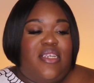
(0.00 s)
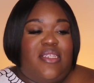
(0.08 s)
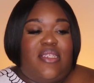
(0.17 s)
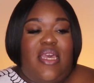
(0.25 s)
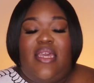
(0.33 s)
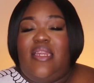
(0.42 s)
just
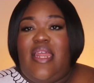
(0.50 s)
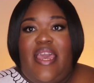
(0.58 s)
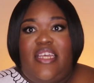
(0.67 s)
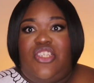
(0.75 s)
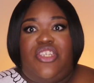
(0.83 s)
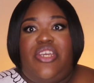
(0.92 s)
say
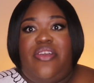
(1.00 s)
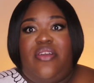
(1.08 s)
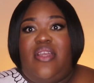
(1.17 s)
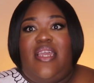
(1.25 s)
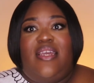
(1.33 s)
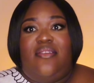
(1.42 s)
last
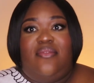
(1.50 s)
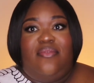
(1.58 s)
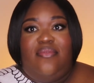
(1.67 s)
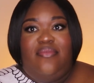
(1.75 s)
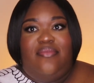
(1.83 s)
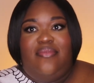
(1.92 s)
year
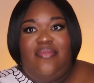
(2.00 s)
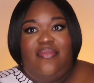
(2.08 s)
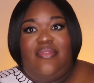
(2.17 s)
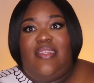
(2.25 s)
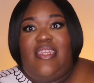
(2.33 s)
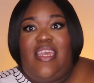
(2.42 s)

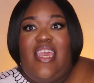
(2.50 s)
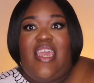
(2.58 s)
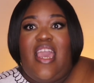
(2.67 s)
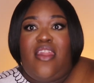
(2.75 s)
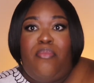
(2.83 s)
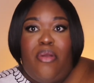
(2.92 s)
it
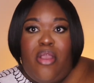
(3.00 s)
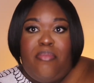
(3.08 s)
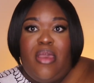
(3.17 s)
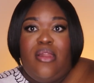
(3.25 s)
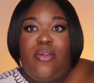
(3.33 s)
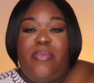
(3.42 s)
kind of burned
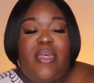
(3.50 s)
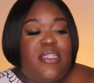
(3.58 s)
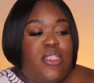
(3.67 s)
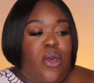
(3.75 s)
me a little bit.